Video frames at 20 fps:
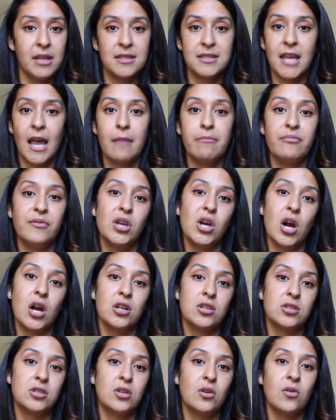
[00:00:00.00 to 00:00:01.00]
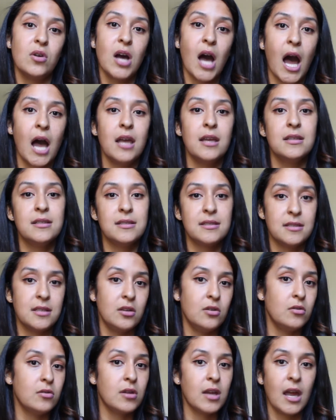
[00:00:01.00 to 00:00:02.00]
type of yarns, so cotton,
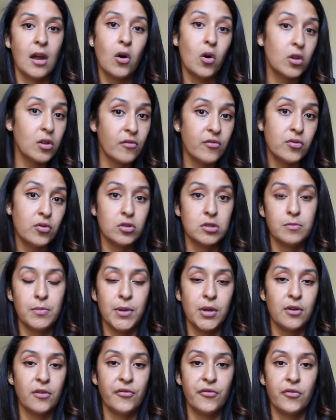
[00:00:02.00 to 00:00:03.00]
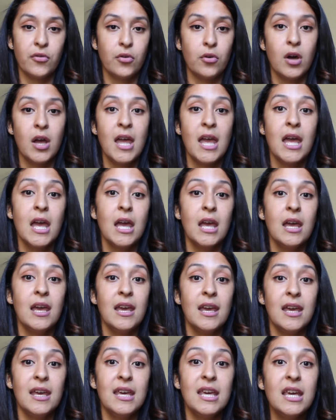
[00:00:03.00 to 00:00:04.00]
silk, all of those beautiful
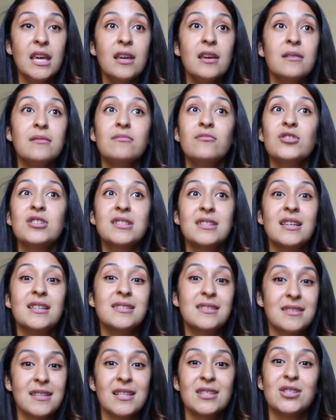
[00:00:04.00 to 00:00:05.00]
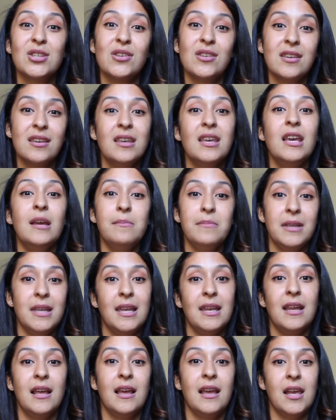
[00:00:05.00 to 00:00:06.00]
heat resistant, so you could keep
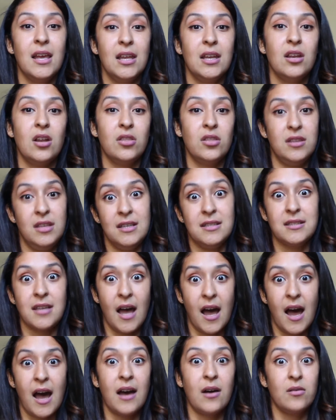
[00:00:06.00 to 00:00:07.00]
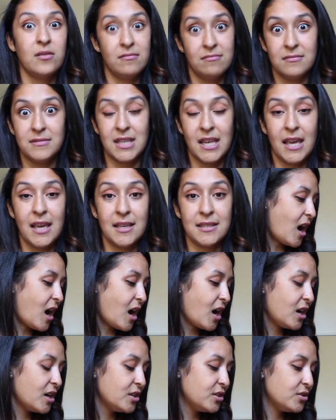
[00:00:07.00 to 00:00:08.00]
knitting in these hot days.
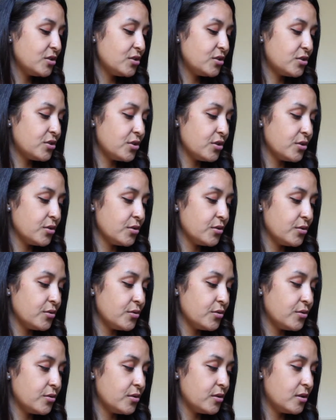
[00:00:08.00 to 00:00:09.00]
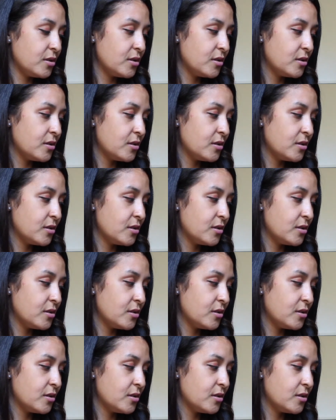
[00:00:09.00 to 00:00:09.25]
On to